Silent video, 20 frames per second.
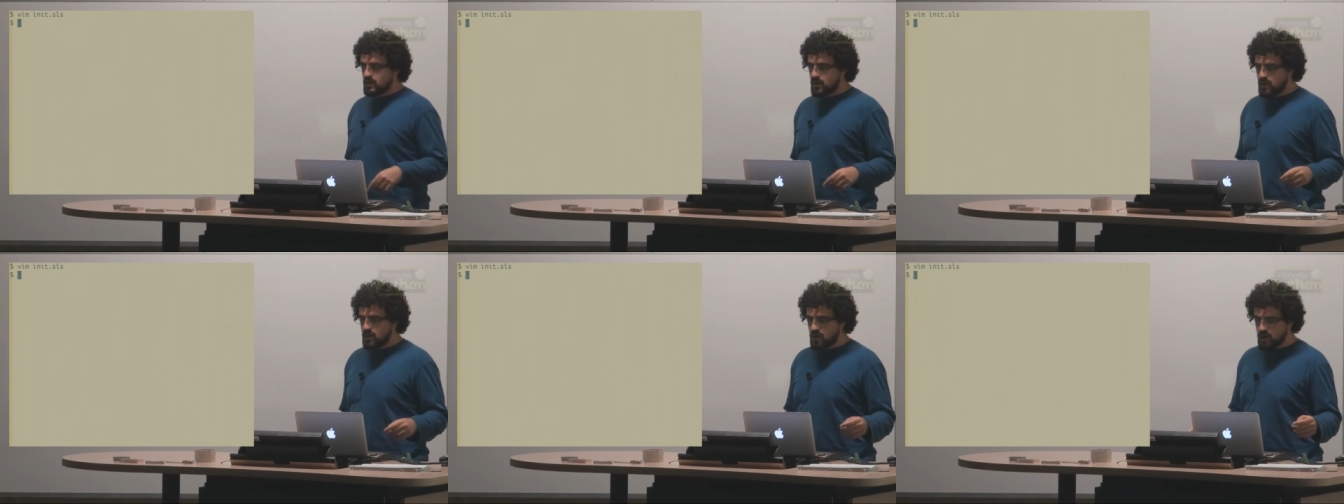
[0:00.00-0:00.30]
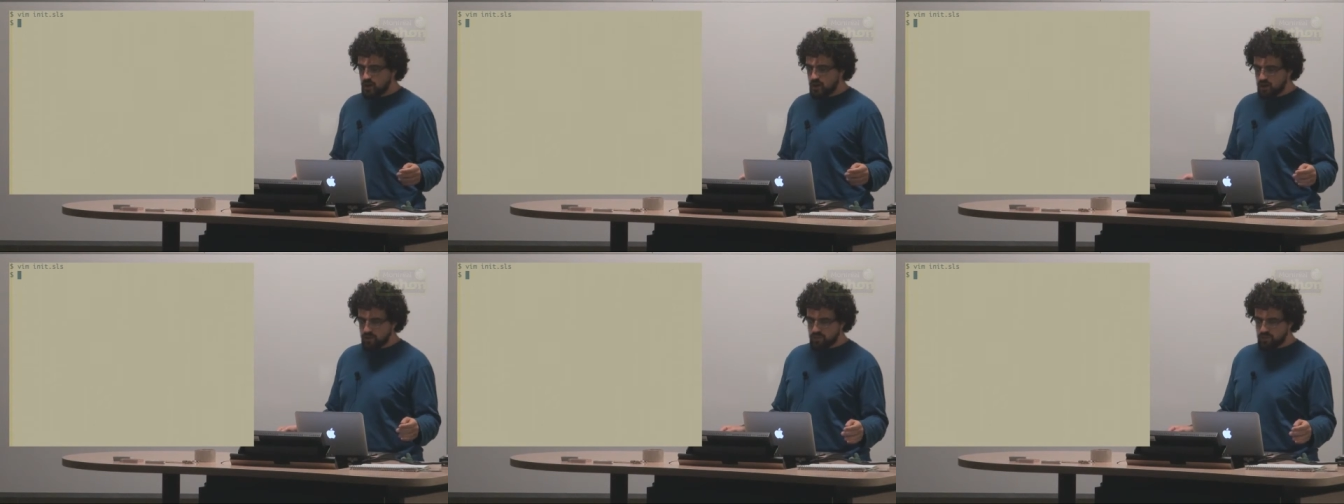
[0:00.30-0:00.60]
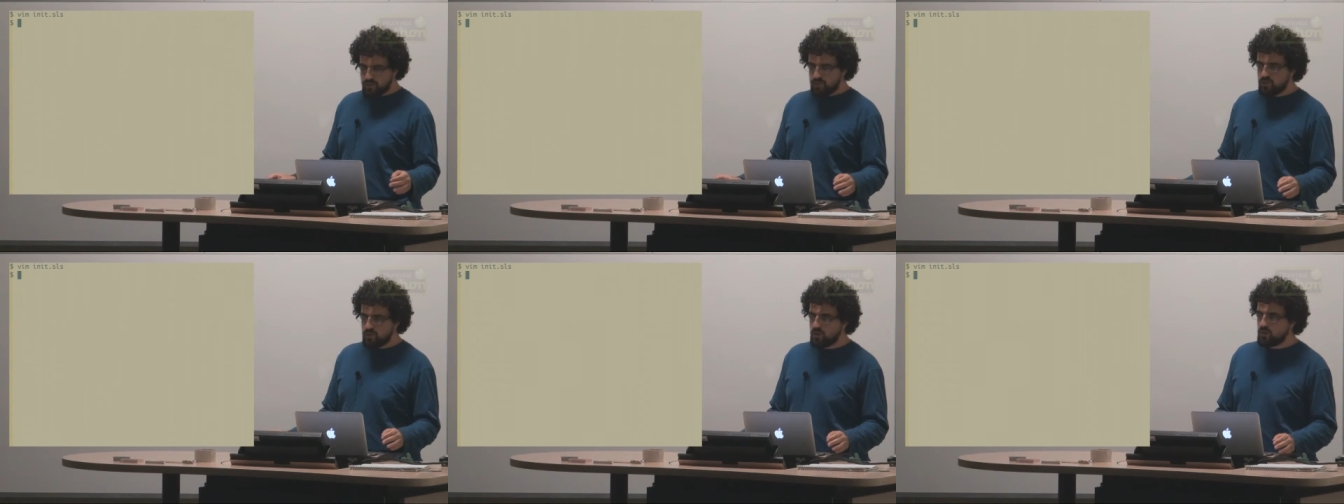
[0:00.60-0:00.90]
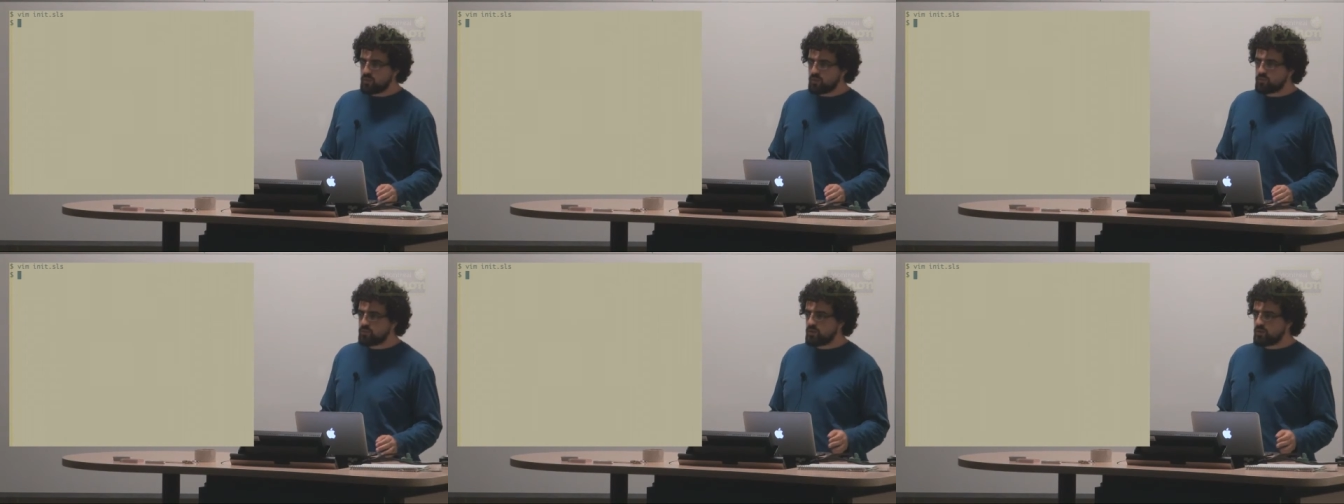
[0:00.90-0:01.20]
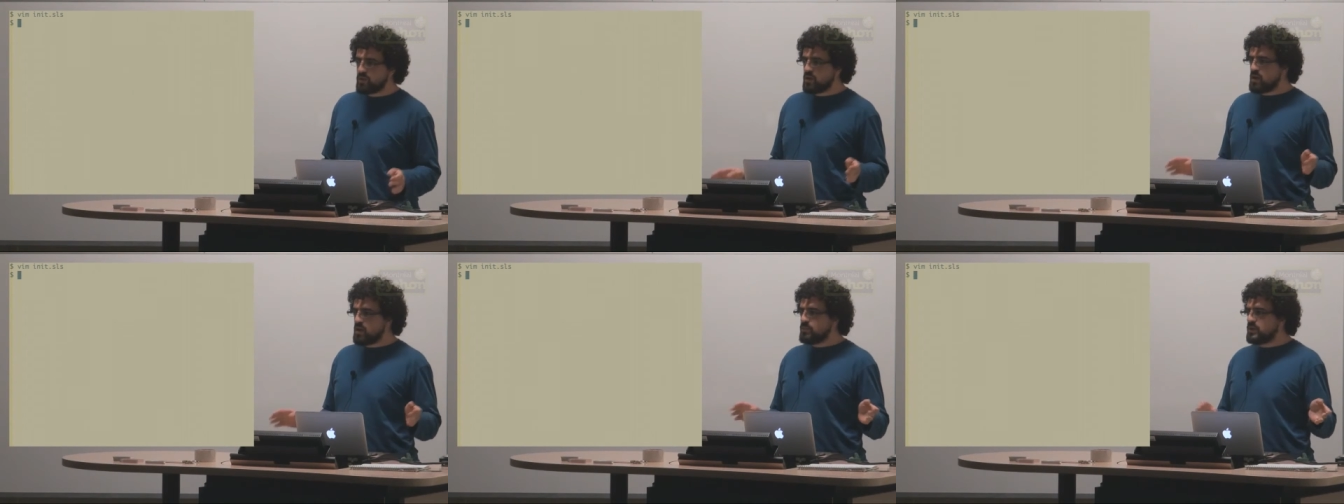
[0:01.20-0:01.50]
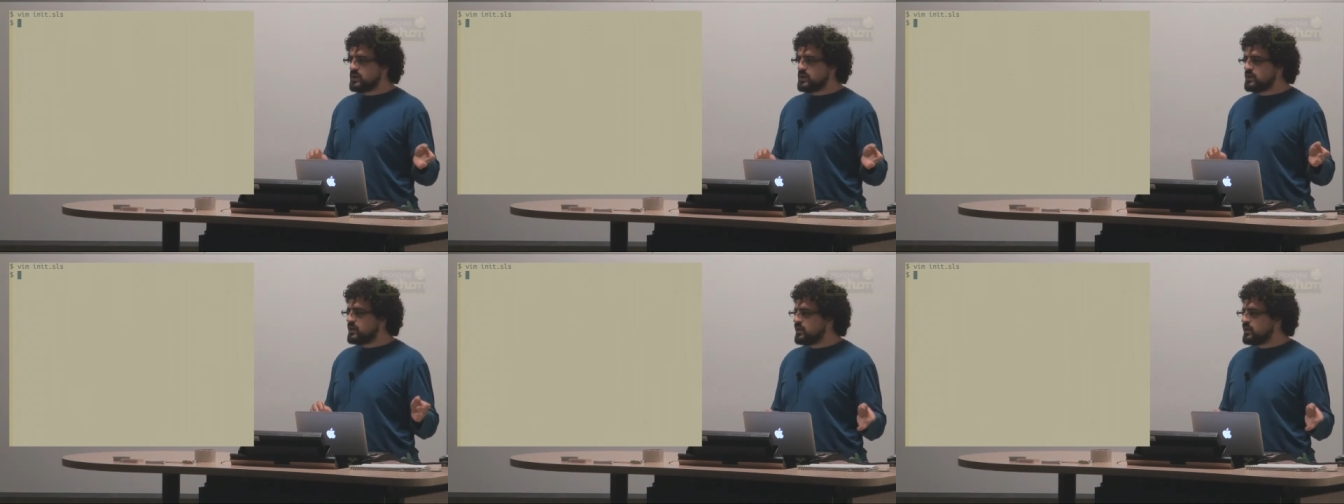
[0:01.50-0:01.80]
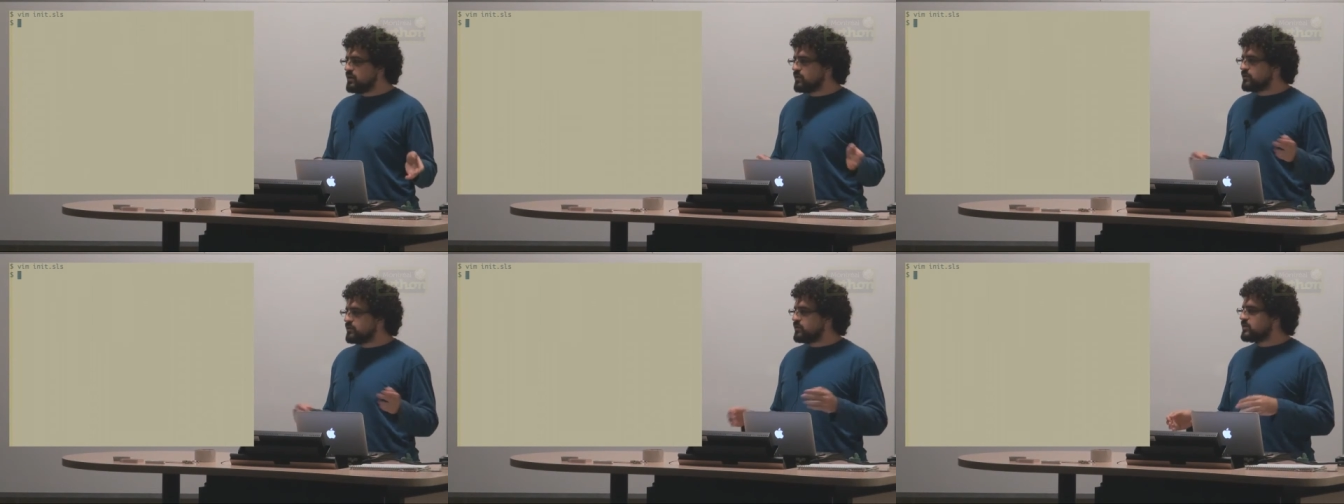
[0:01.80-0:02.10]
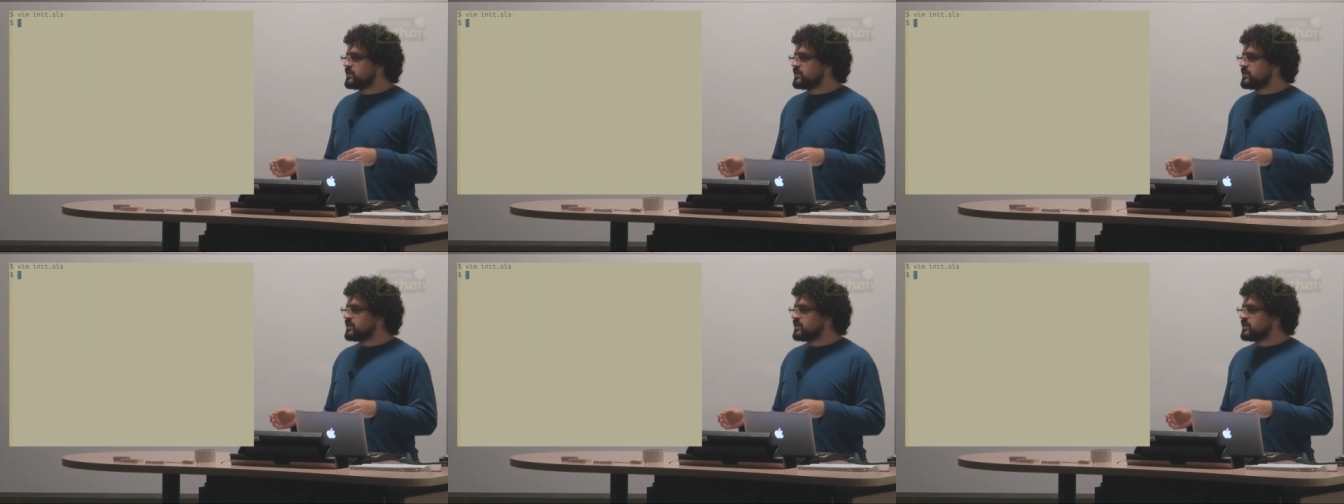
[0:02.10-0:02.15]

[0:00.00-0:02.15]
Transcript: uh, you know, a minute here, 30